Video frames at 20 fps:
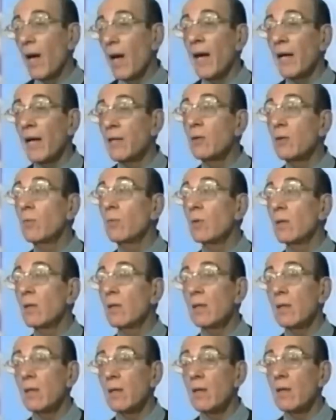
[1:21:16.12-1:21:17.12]
and you
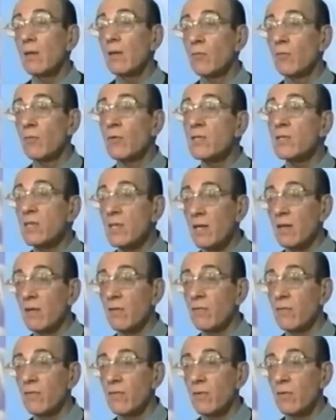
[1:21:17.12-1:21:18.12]
will
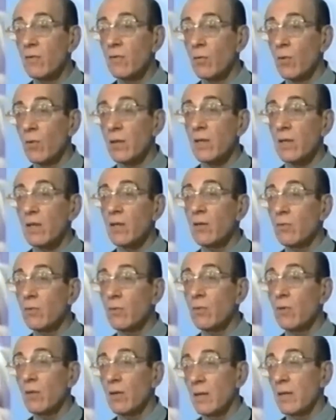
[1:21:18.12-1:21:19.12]
receive what
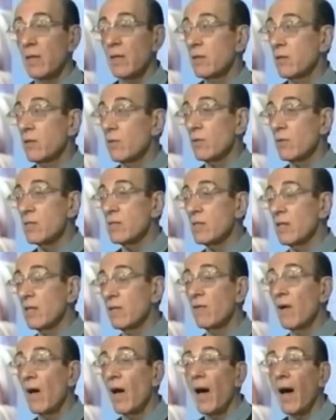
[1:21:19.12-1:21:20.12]
you need to
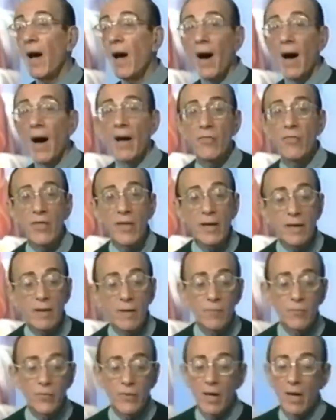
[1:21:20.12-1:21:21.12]
receive. I
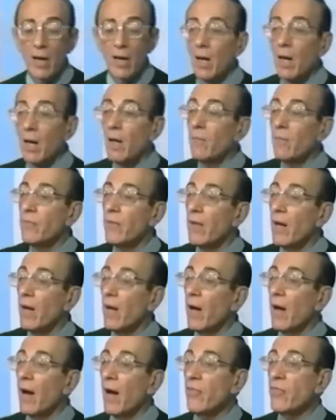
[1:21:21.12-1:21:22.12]
think, um,
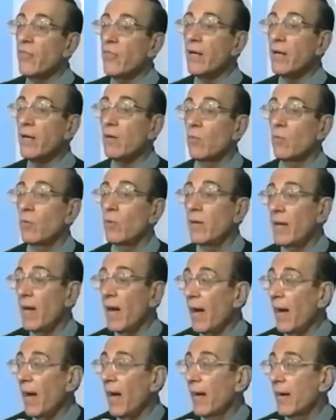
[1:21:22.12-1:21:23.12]
I think we
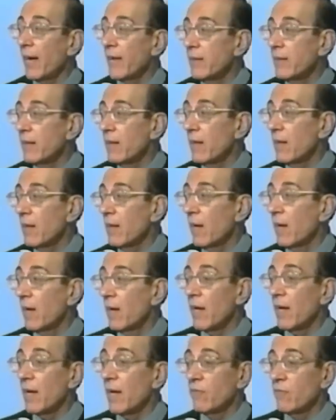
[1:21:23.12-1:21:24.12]
had
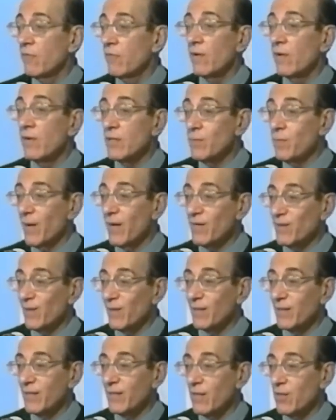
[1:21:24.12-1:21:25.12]
uh, very
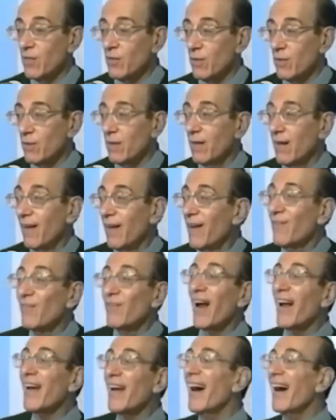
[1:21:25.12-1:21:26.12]
special attention.
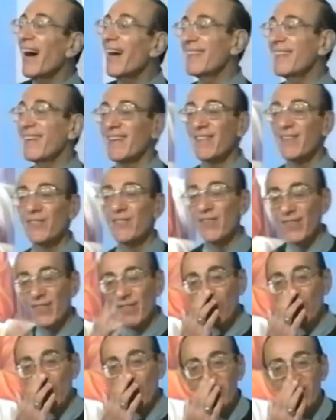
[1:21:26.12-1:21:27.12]
When I got there, the, fir-
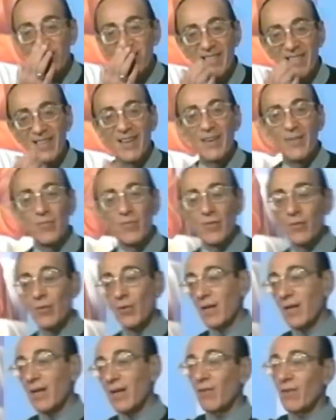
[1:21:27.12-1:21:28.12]
the first, um,
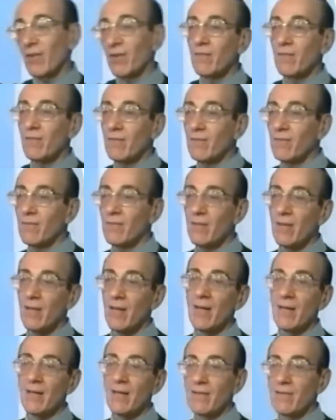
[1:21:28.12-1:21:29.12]
we were given
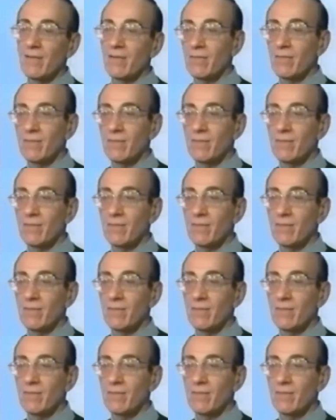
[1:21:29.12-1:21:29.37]
a